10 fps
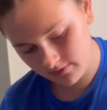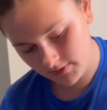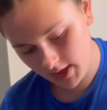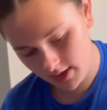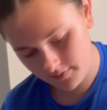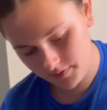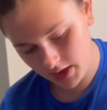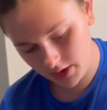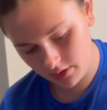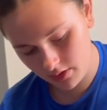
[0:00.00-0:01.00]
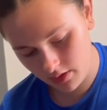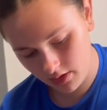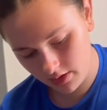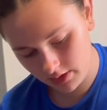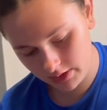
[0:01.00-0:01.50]
Yeah, and you're
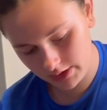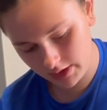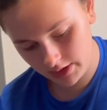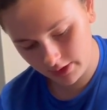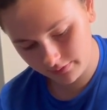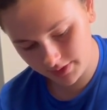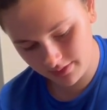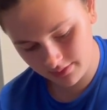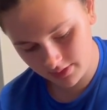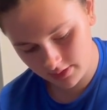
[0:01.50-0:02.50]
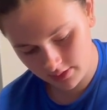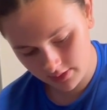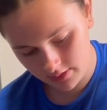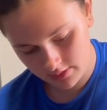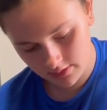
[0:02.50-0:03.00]
not gonna get it out.
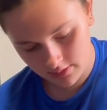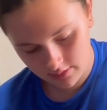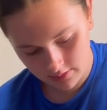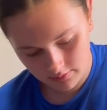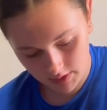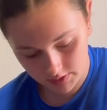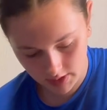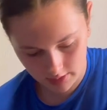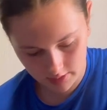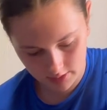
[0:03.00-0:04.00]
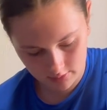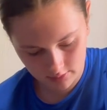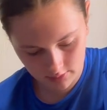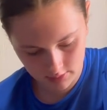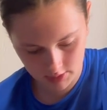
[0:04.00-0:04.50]
Most likely.
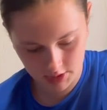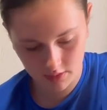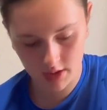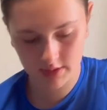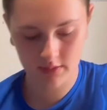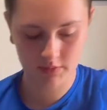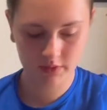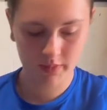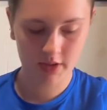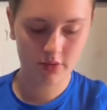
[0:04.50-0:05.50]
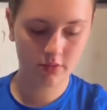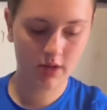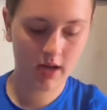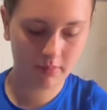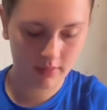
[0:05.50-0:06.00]
Unless you got some special
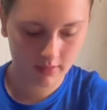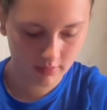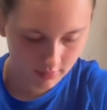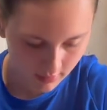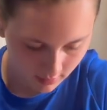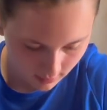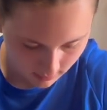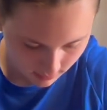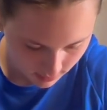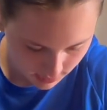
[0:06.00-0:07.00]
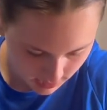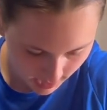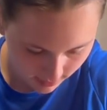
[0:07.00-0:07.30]
type of stain